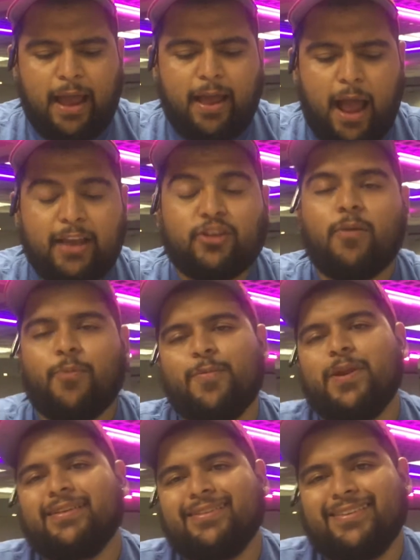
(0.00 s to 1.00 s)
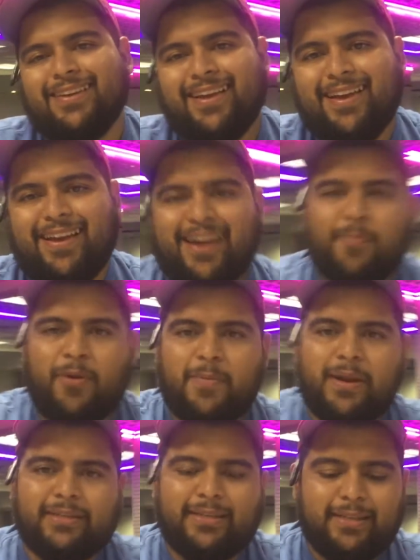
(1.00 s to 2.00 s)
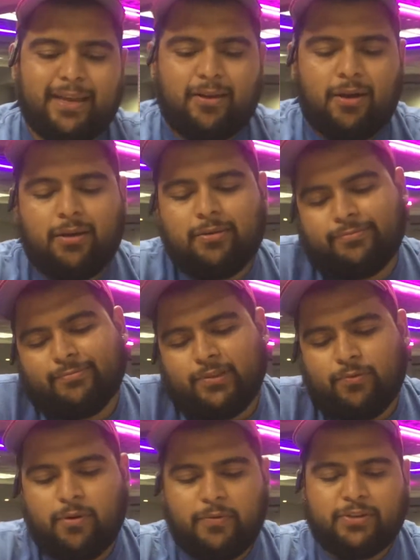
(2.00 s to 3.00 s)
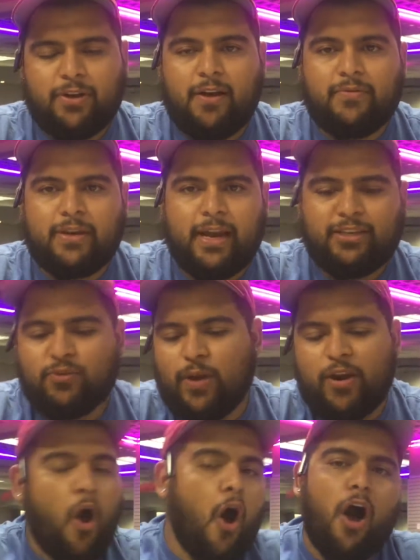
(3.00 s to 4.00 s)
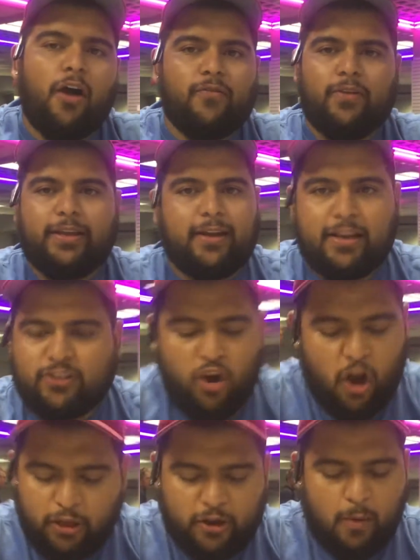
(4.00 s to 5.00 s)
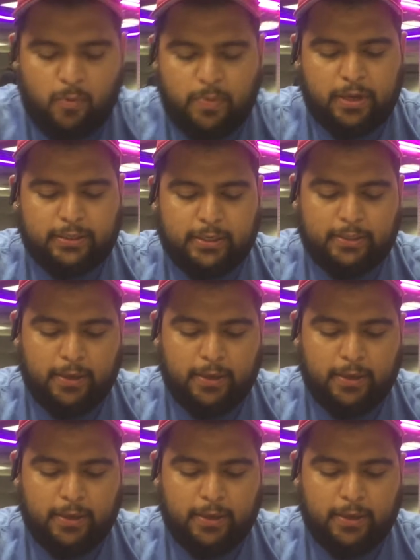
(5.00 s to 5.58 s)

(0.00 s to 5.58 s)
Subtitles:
I saw in permanence. And permanence was like, oh, well resolved, and I just went off. Like I saw all the combo pieces.